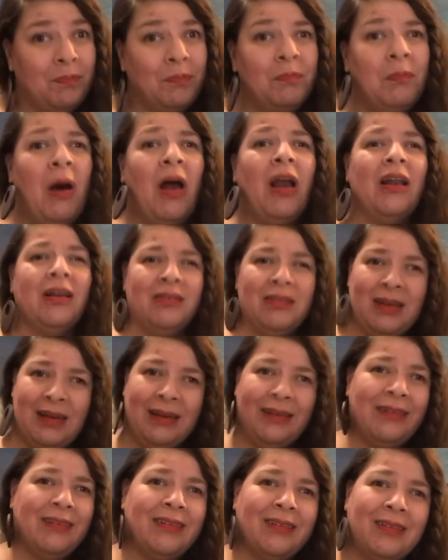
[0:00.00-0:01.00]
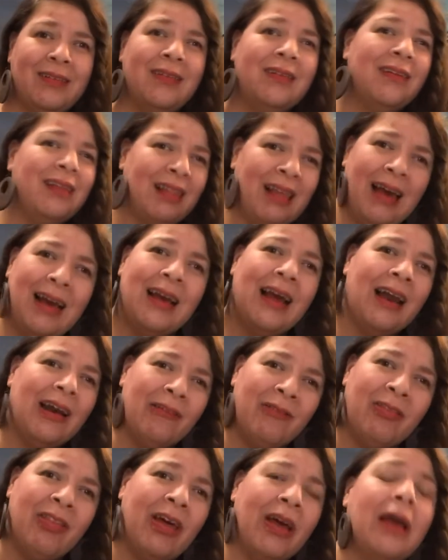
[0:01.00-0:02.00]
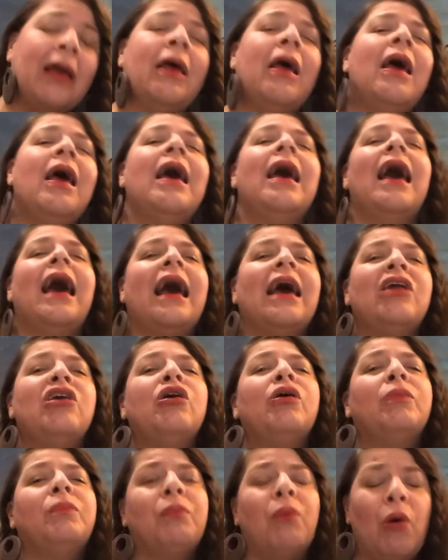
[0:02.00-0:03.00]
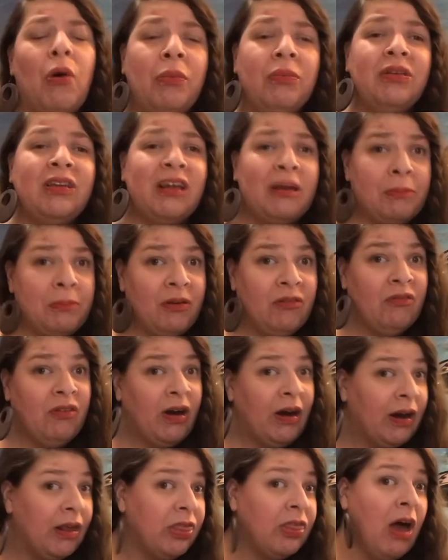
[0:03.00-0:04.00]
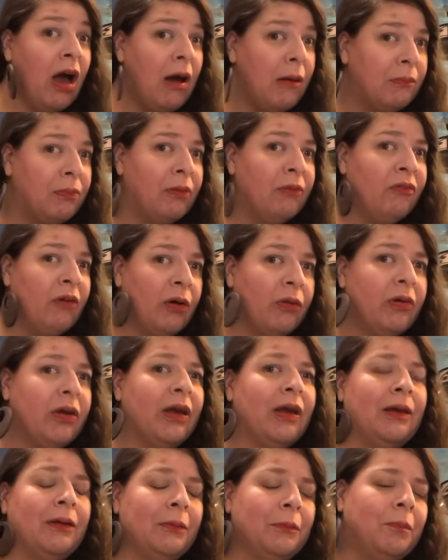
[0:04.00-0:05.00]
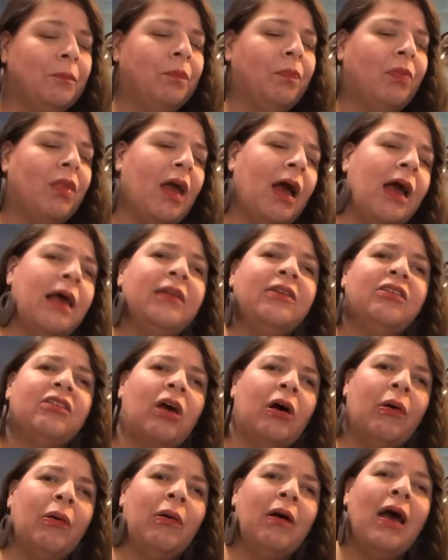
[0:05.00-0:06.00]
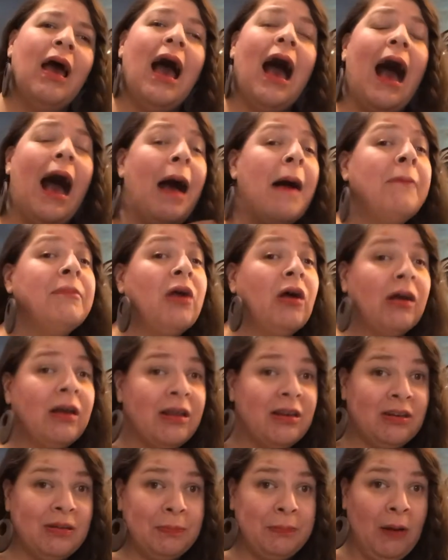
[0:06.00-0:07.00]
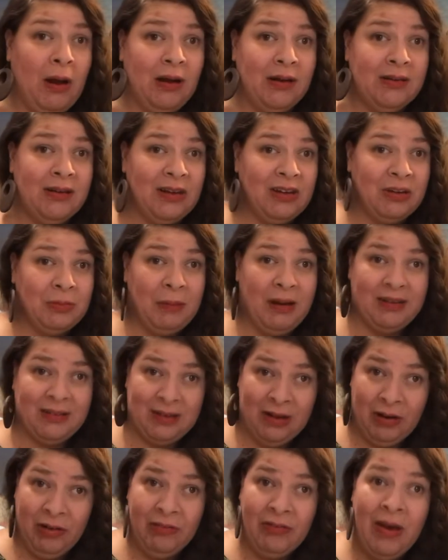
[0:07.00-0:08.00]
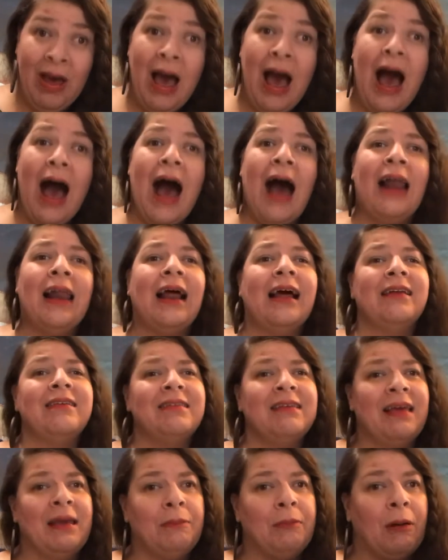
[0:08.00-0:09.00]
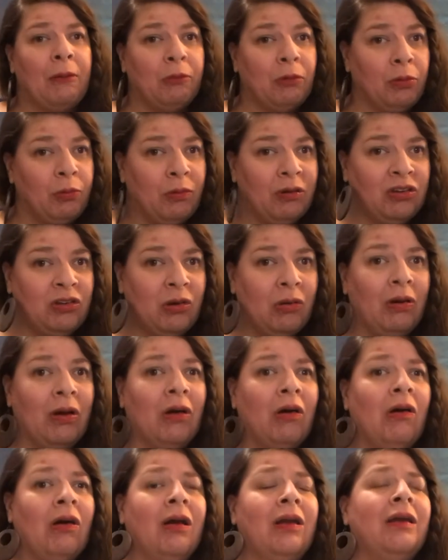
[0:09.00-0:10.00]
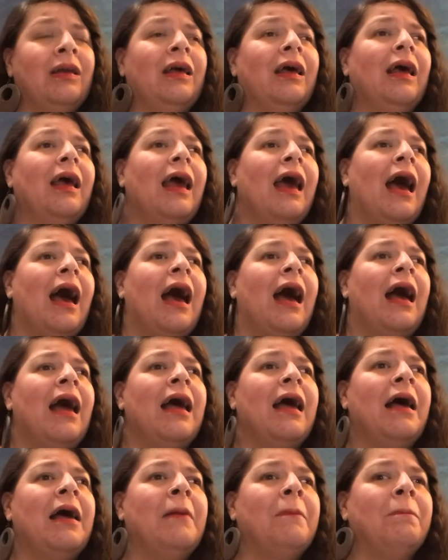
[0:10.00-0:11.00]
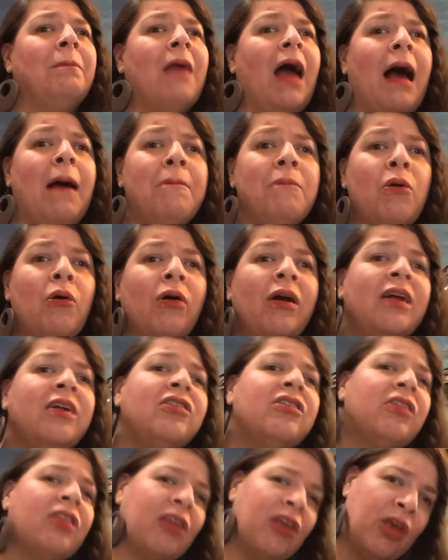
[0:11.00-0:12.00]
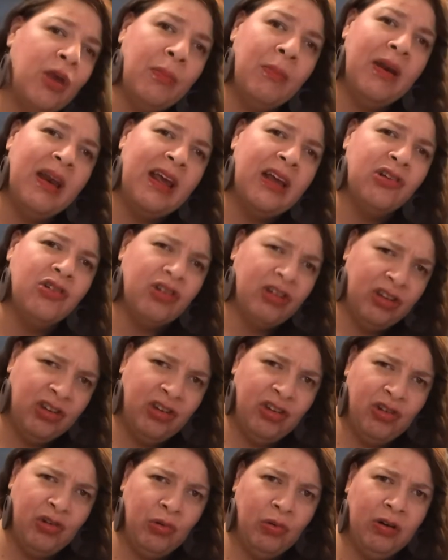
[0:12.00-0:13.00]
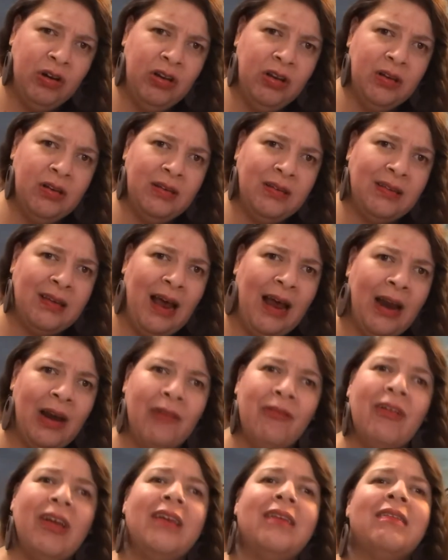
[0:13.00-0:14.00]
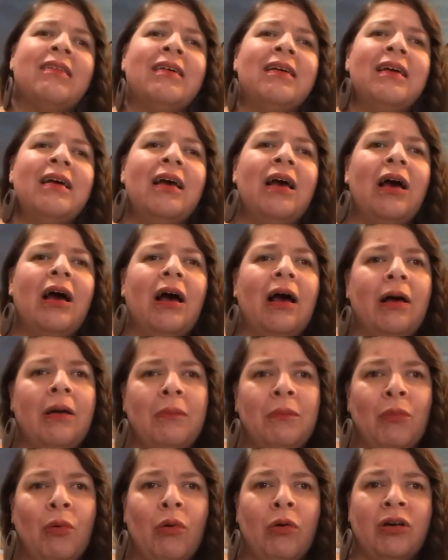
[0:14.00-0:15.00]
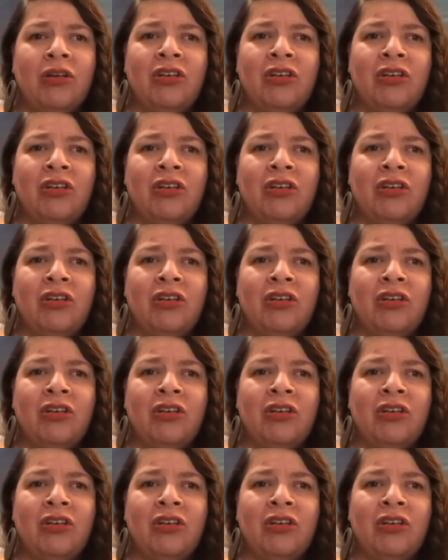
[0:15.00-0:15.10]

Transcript: politics, that kind of thing. And her poems can be very thought-provoking. And so, I'm not into politics myself. I like to keep up with what's going on. I'm more into the human interest stories side of it, more